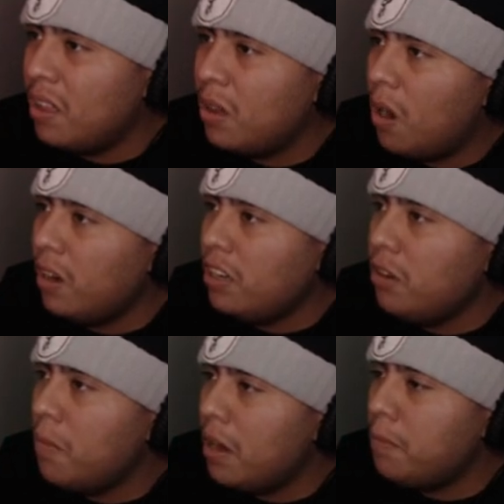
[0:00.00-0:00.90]
Are
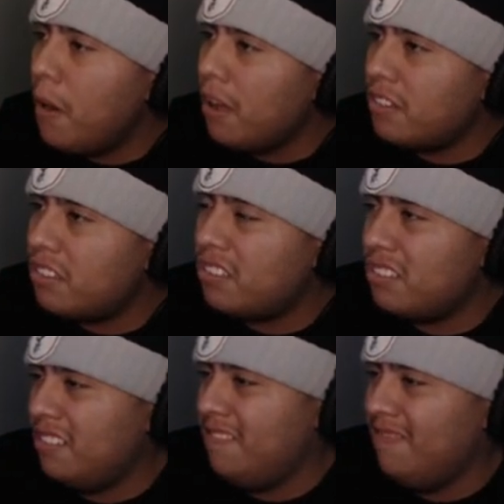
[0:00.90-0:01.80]
you my
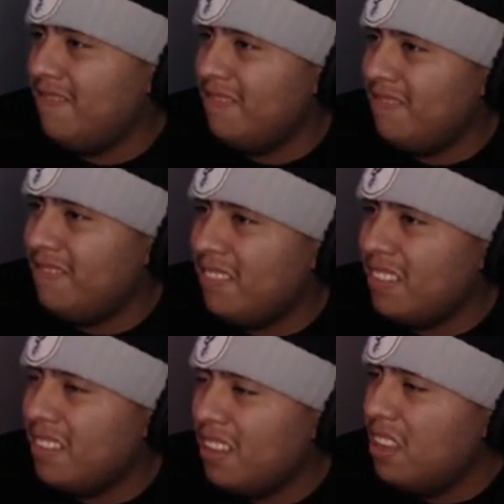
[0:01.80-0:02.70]
boss?
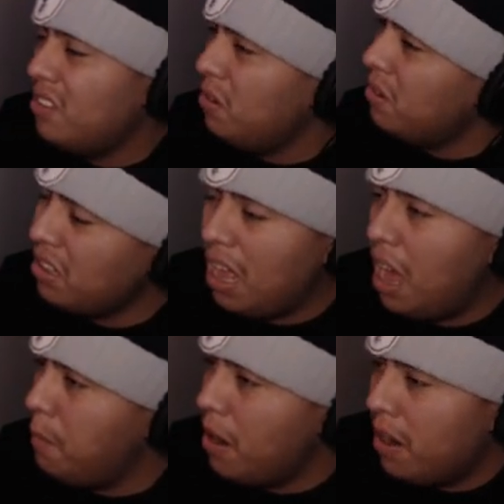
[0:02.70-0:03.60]
Dude,
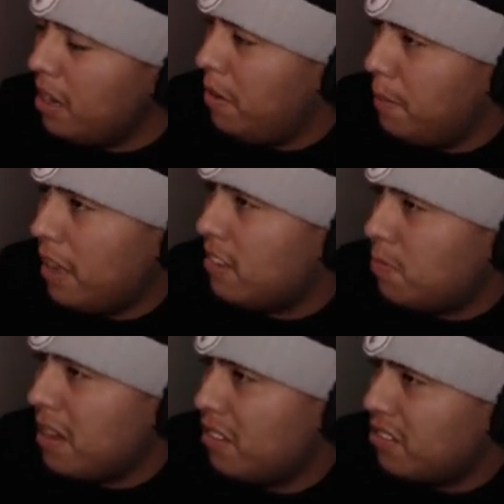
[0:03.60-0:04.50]
I'm already amazed
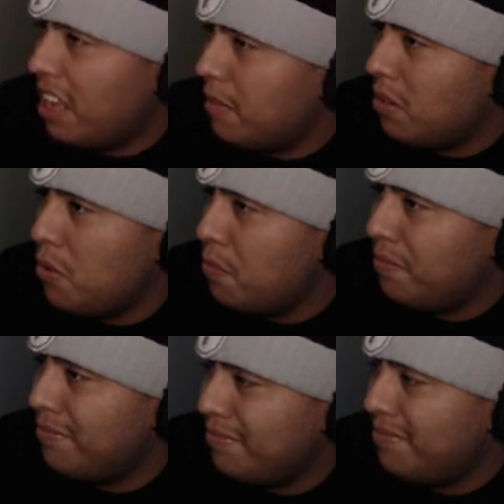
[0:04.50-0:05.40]
by this game, though.
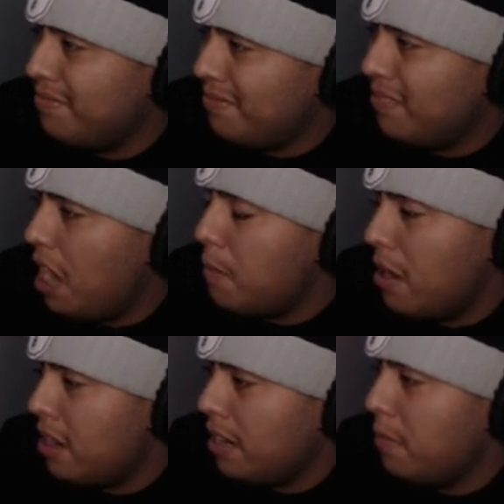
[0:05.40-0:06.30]
I'm
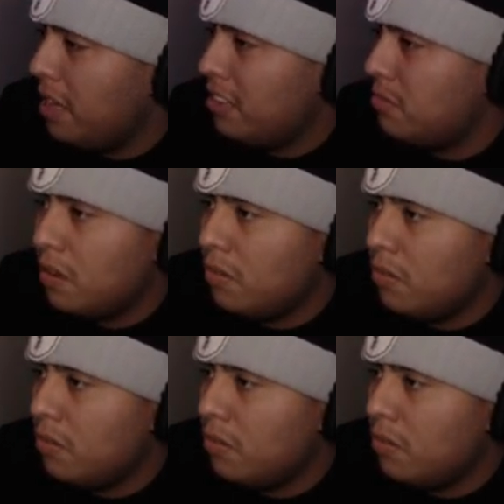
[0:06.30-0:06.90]
already amazed, bro.